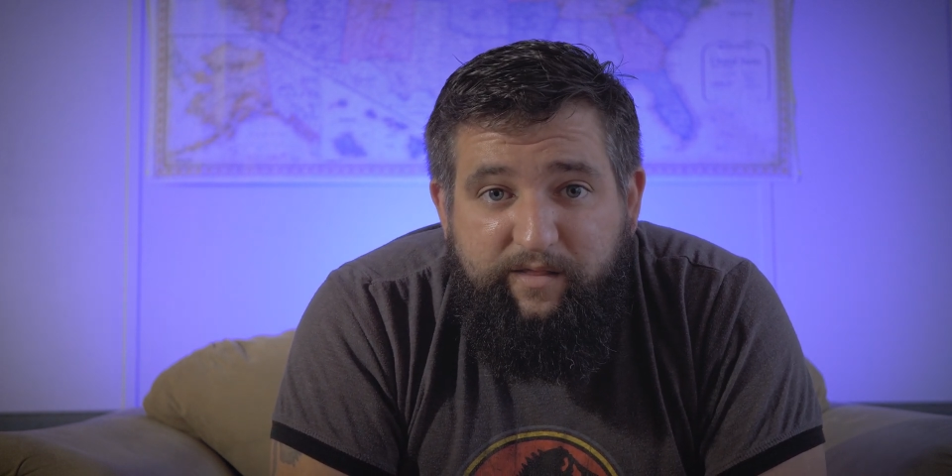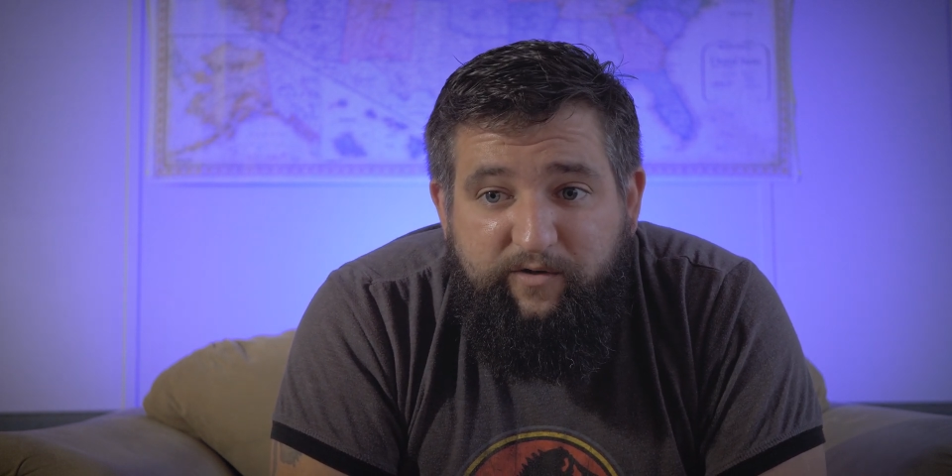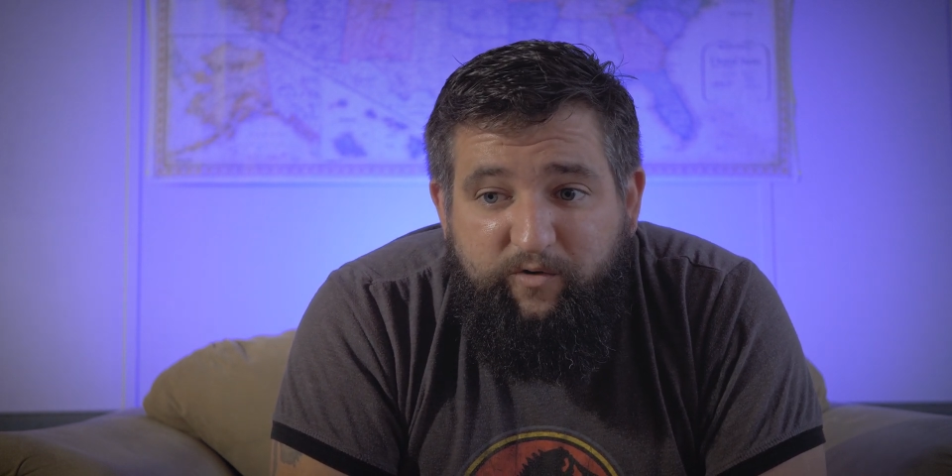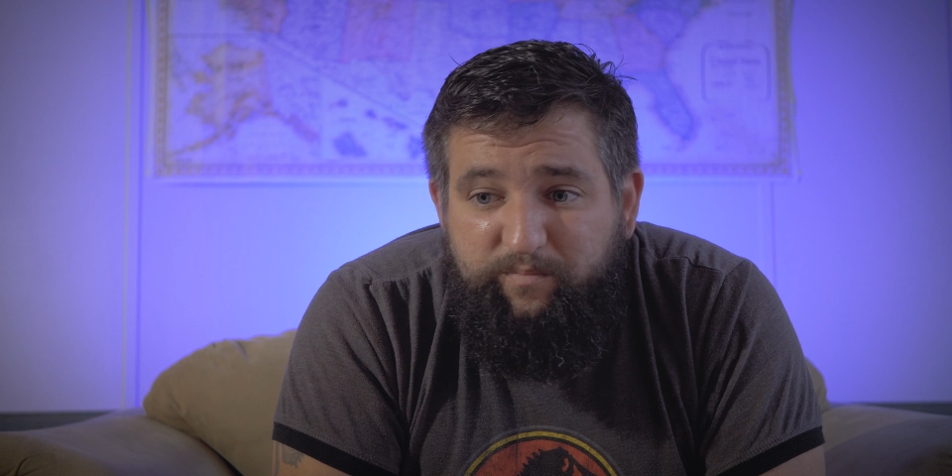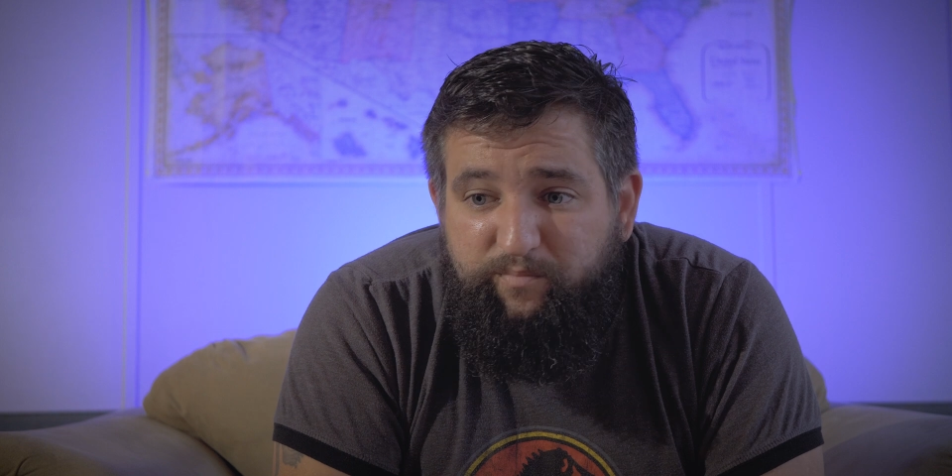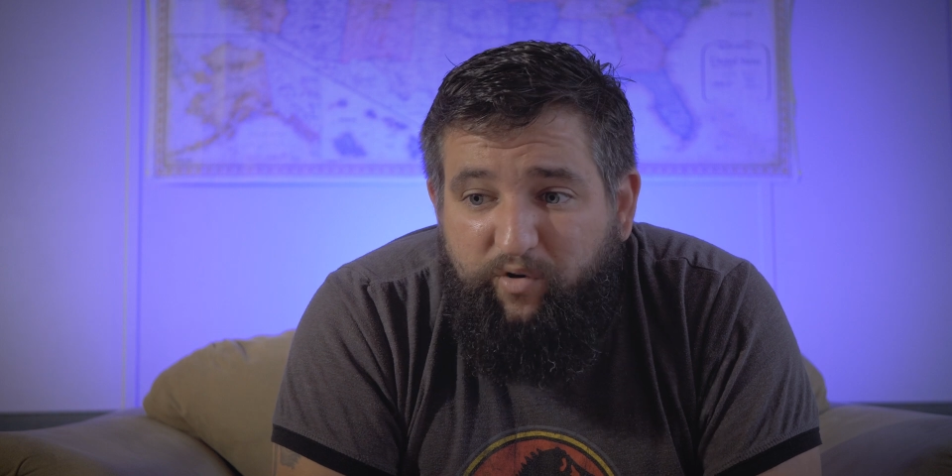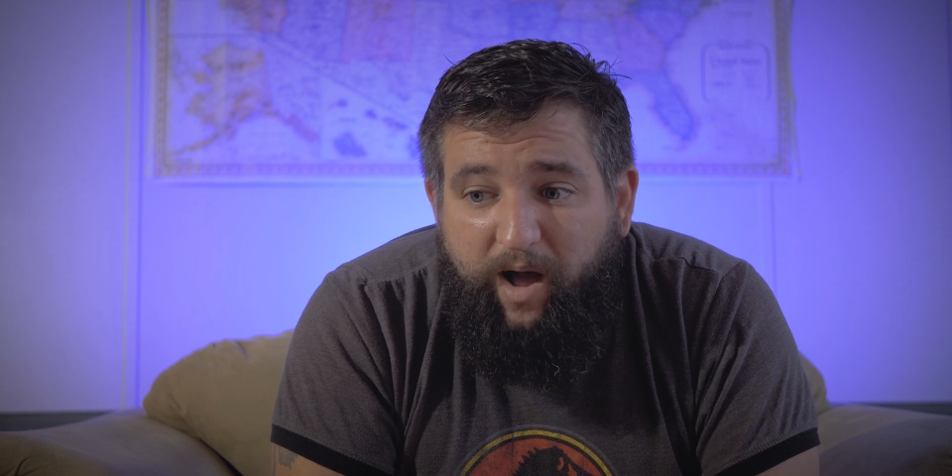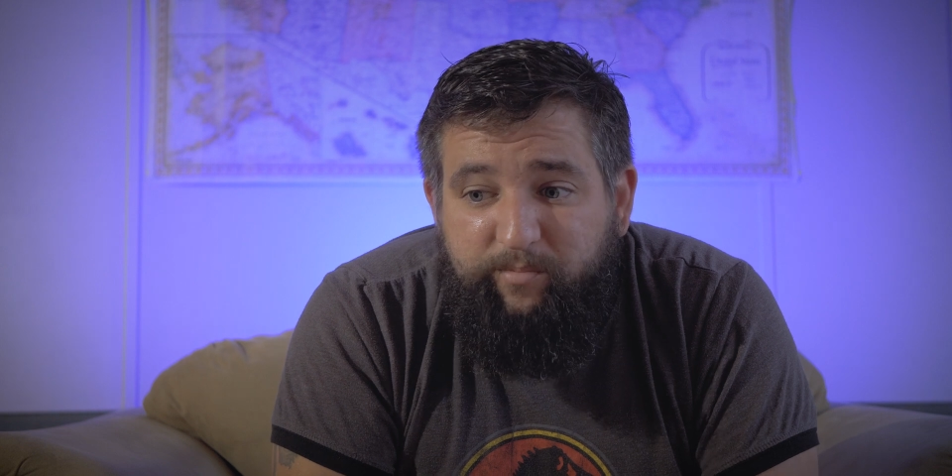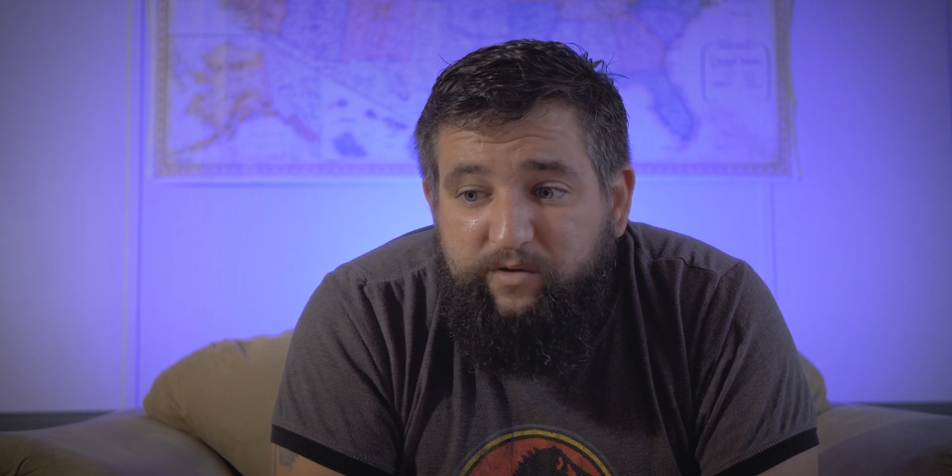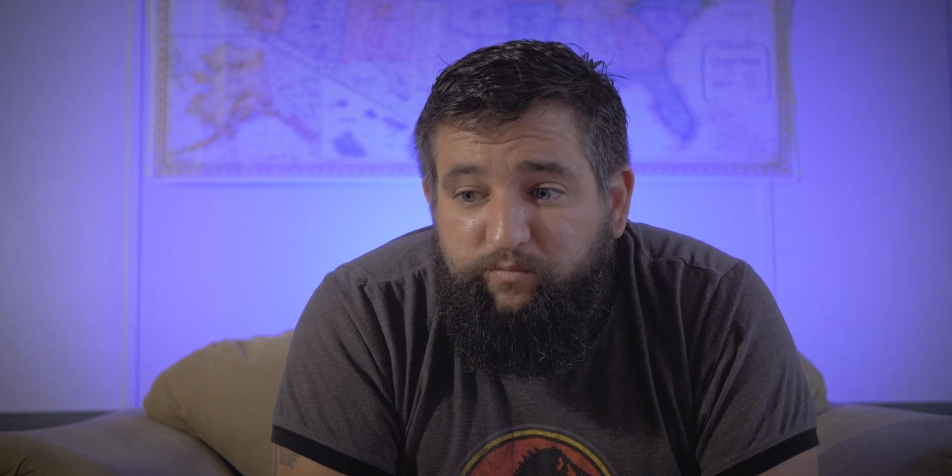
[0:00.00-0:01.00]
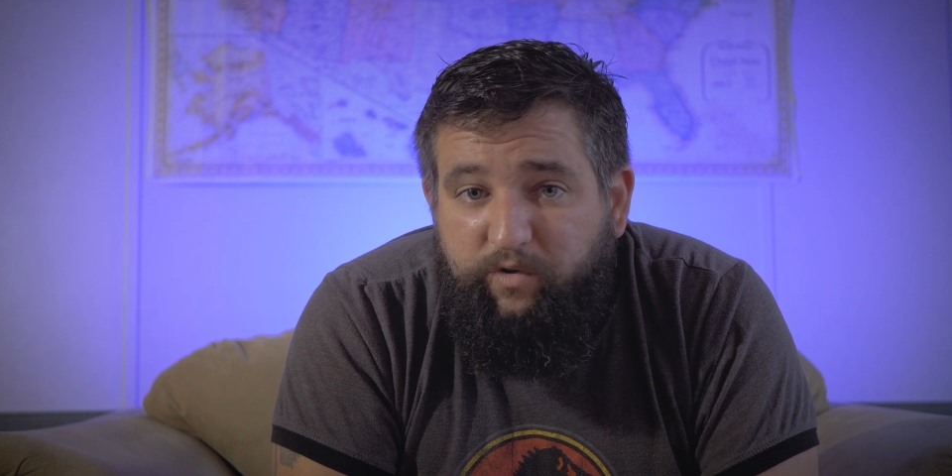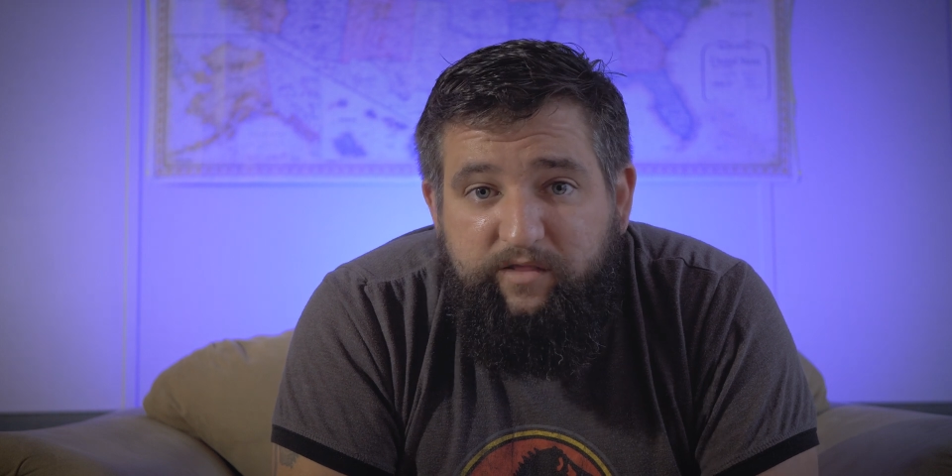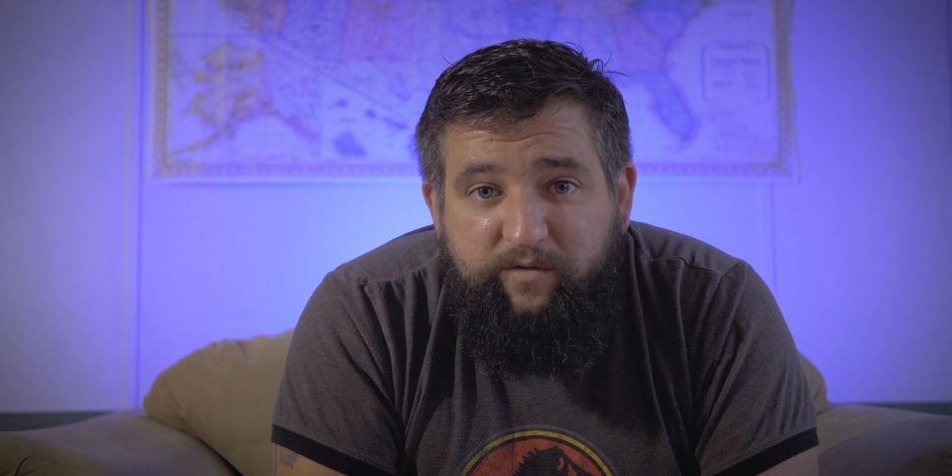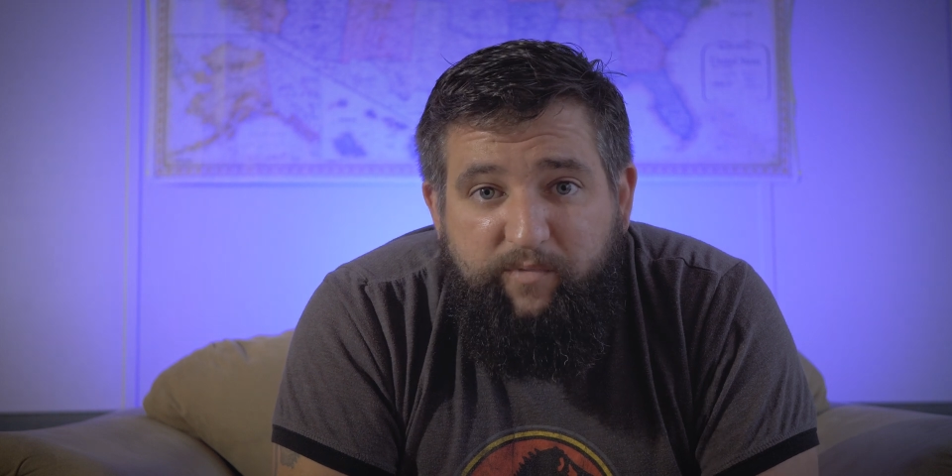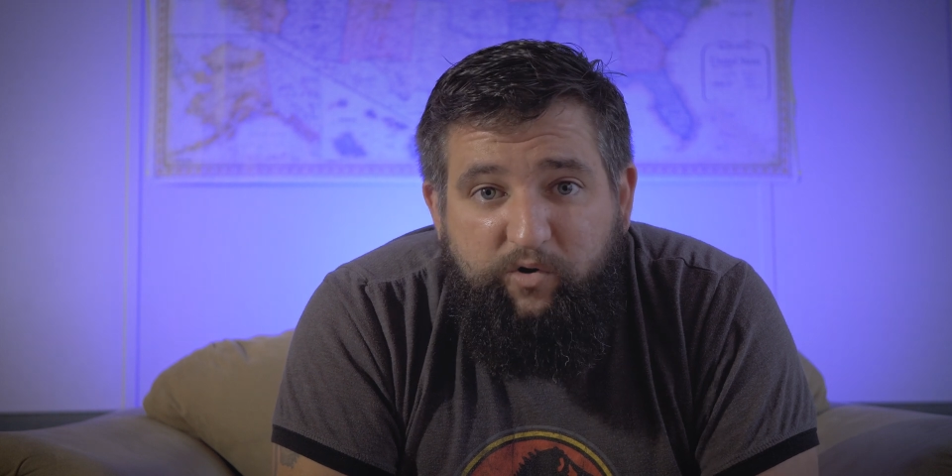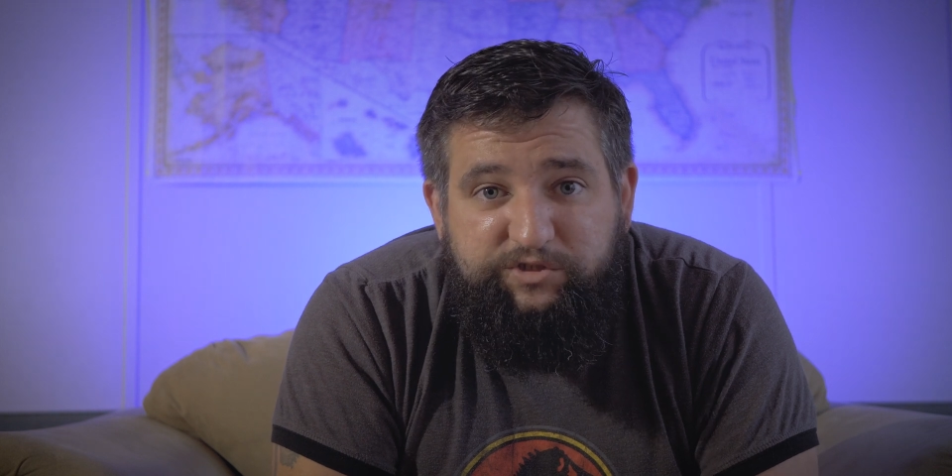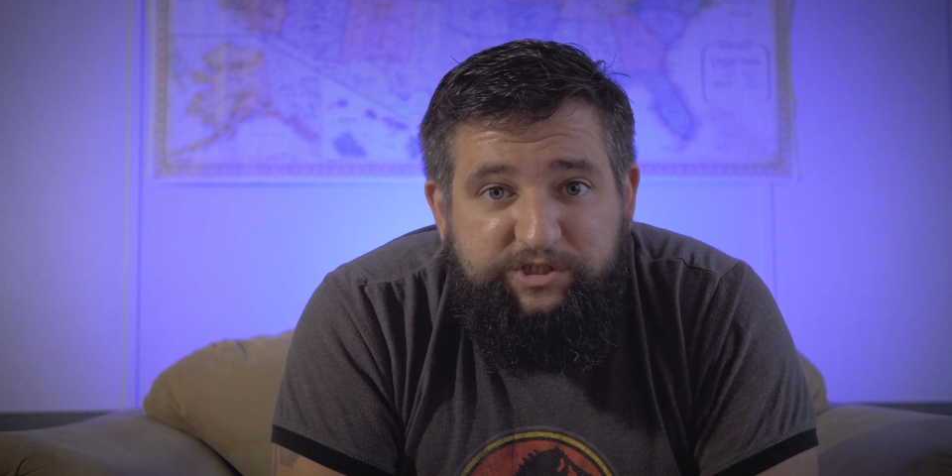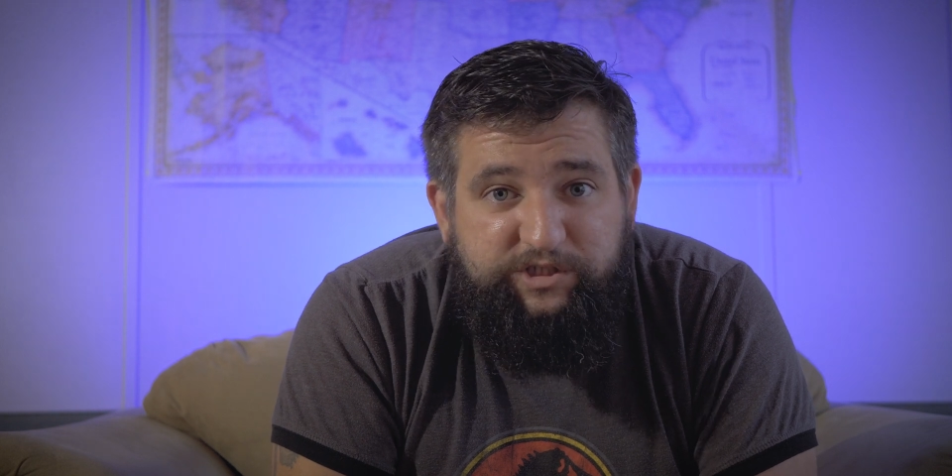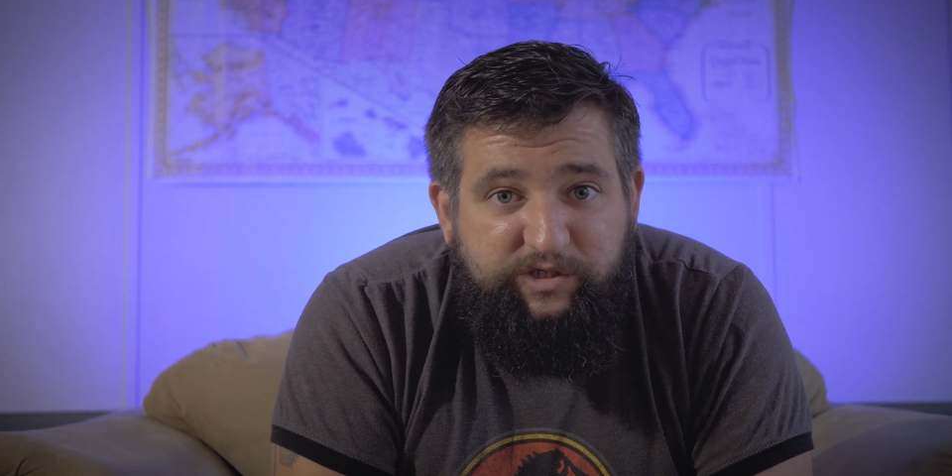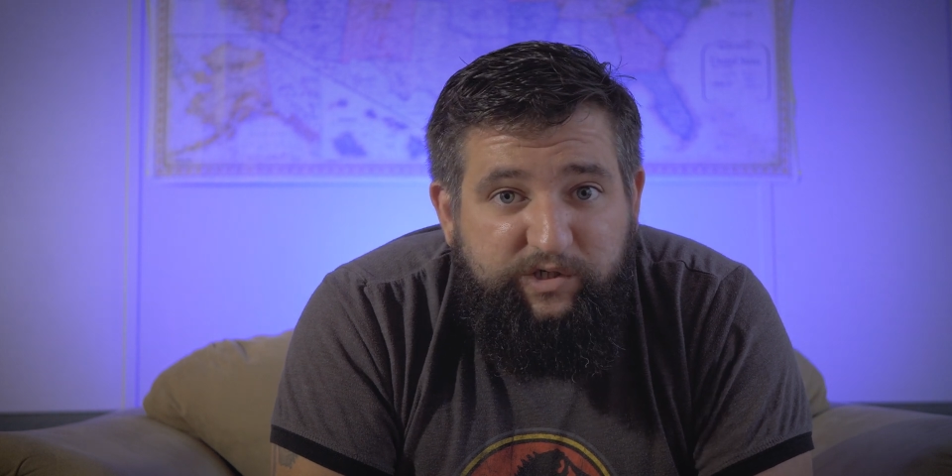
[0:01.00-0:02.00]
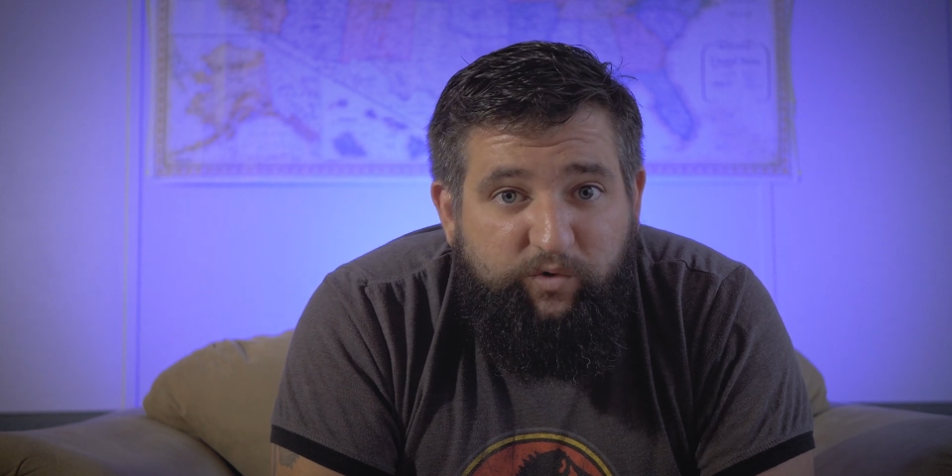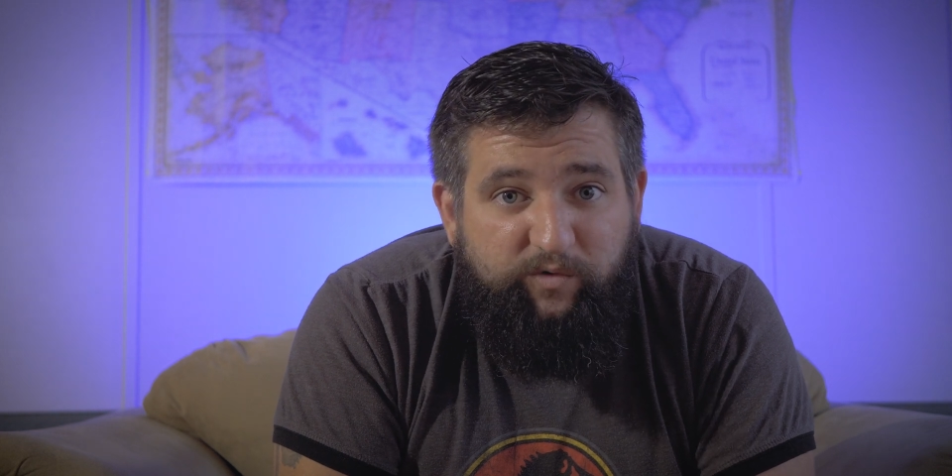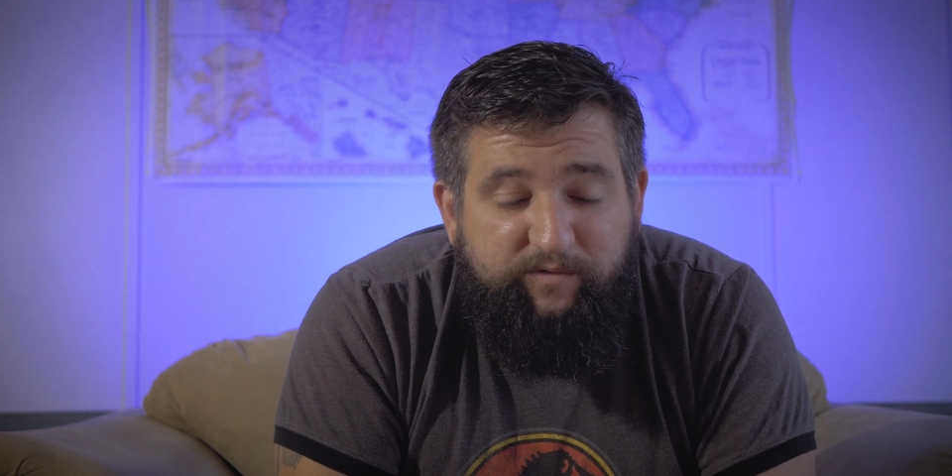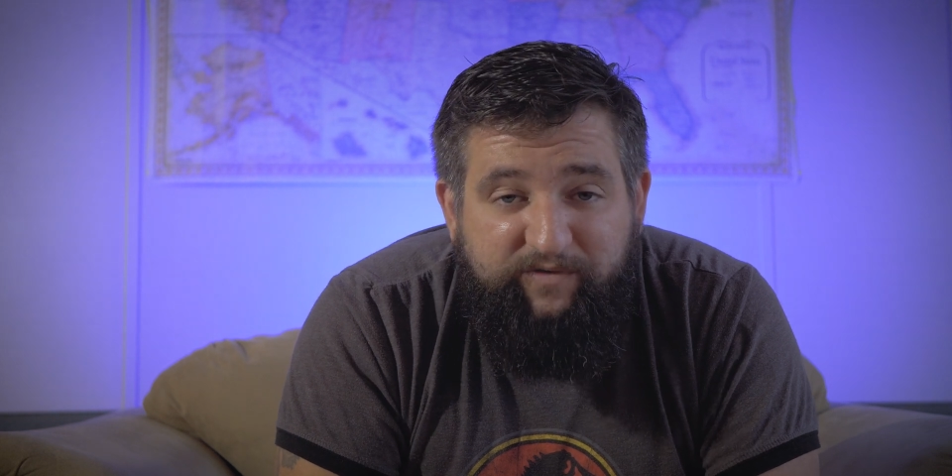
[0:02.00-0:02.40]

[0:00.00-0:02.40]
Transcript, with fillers: They're probably one of the most chilled